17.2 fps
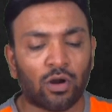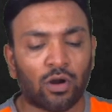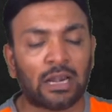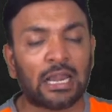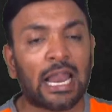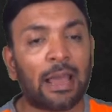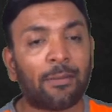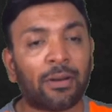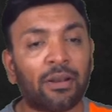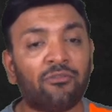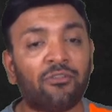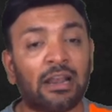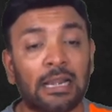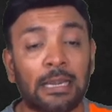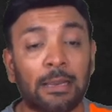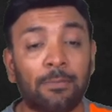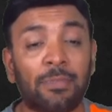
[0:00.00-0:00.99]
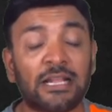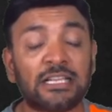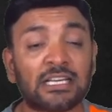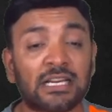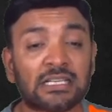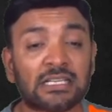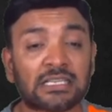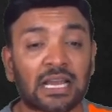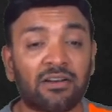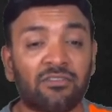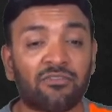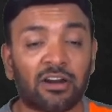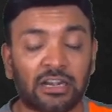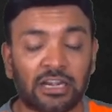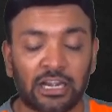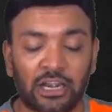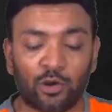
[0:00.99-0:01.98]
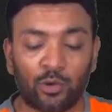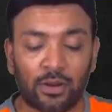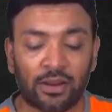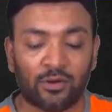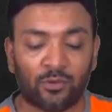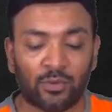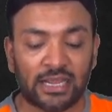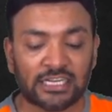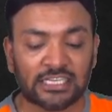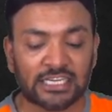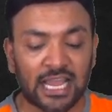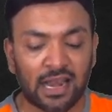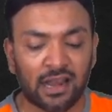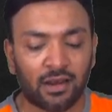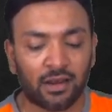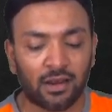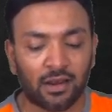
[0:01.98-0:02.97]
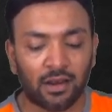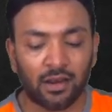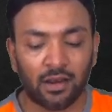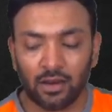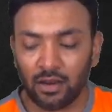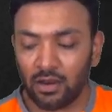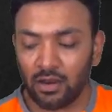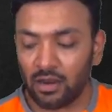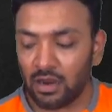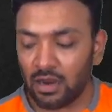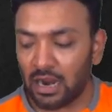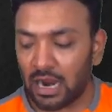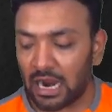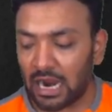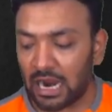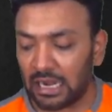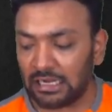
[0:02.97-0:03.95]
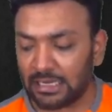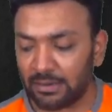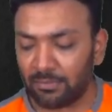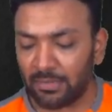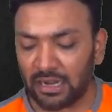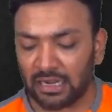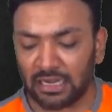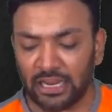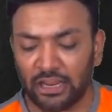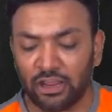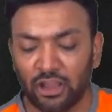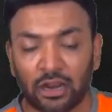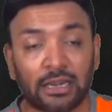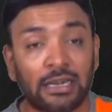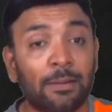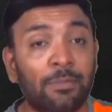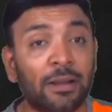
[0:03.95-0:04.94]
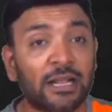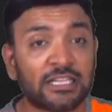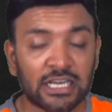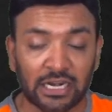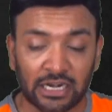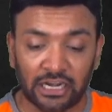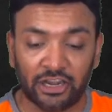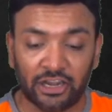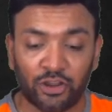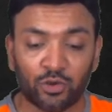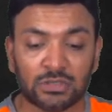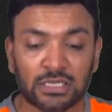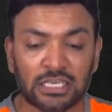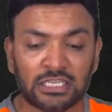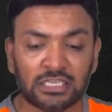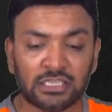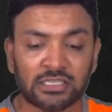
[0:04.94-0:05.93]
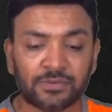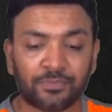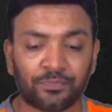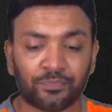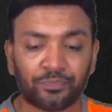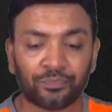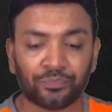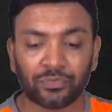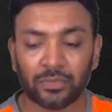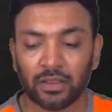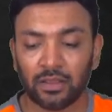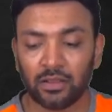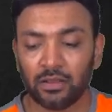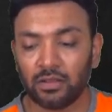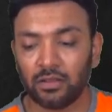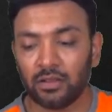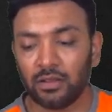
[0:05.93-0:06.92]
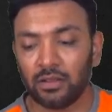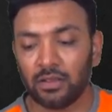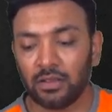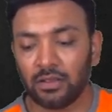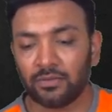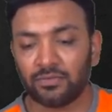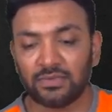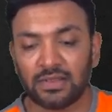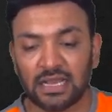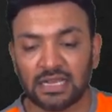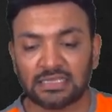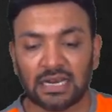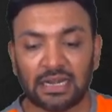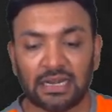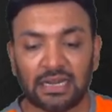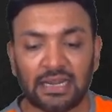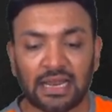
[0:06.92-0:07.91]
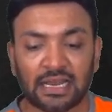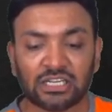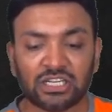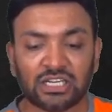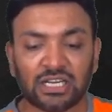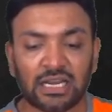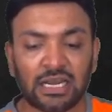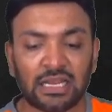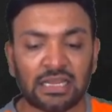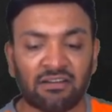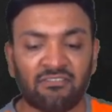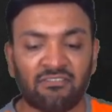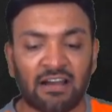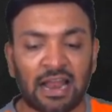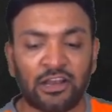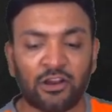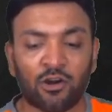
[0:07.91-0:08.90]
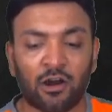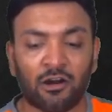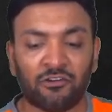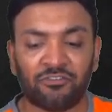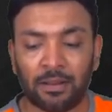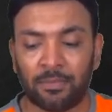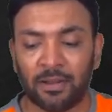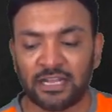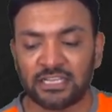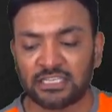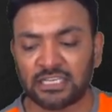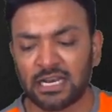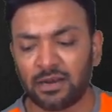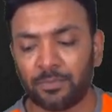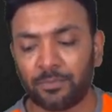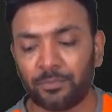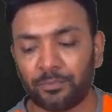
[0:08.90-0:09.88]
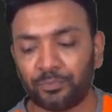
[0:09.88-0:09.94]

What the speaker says: will happen when a debenture is converted into equity share? Ultimately, your debenture reduces. There is a reduction in the value of debenture.